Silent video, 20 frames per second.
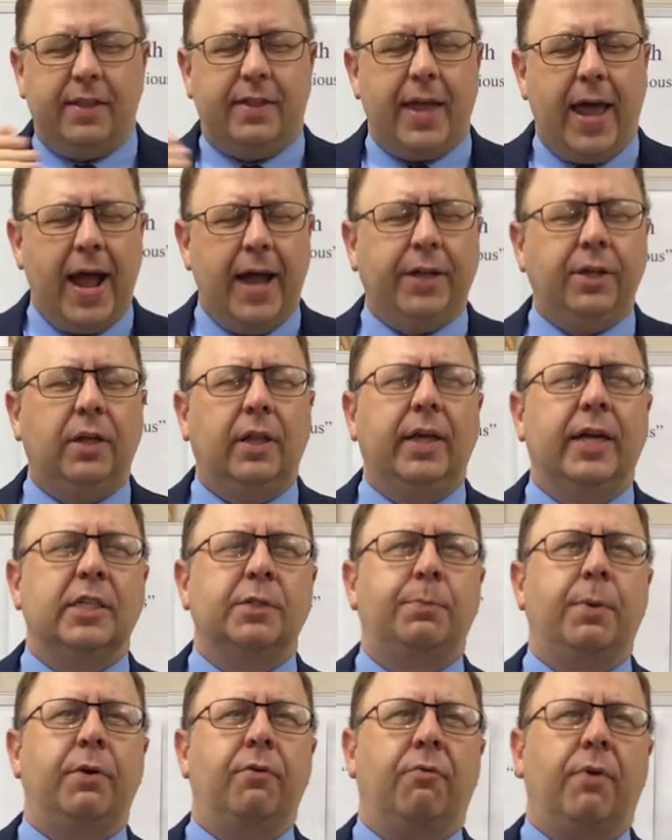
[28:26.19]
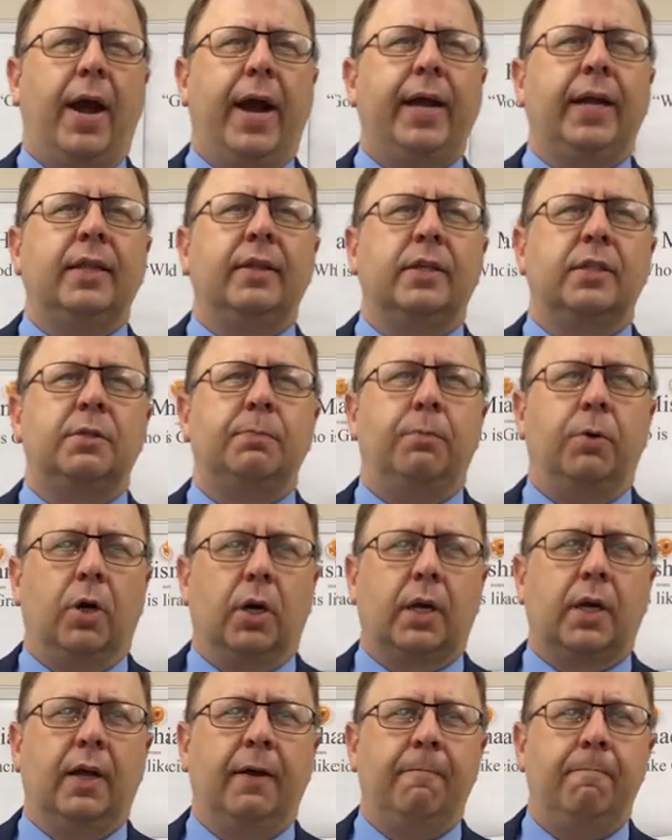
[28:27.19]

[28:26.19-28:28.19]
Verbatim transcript: Daniel has been writing this book,